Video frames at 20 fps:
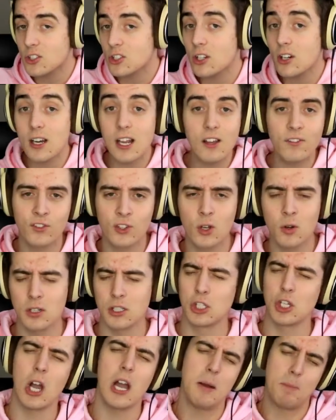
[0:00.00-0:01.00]
If you
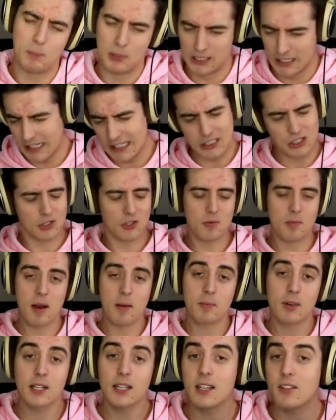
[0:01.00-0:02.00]
enjoyed, please do remember to
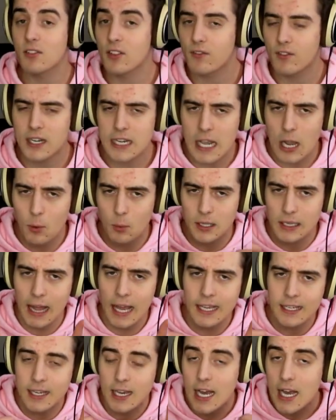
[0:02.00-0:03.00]
leave the video a
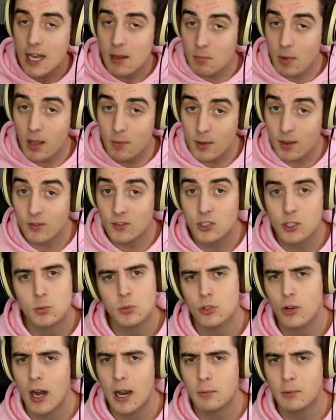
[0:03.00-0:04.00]
like, maybe even
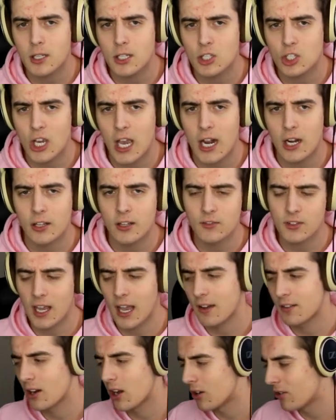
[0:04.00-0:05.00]
subscribe to the channel if you
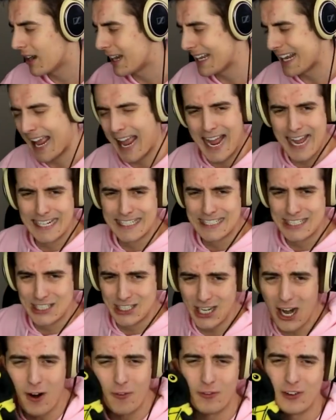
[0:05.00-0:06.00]
haven't already, and
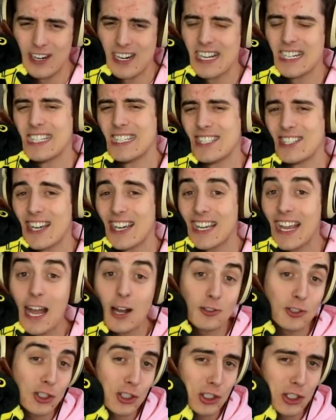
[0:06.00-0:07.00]
don't forget to check out
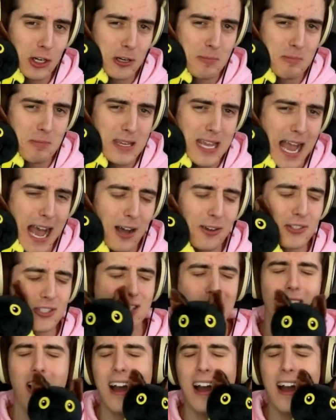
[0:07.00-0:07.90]
Sir Meows A Lot.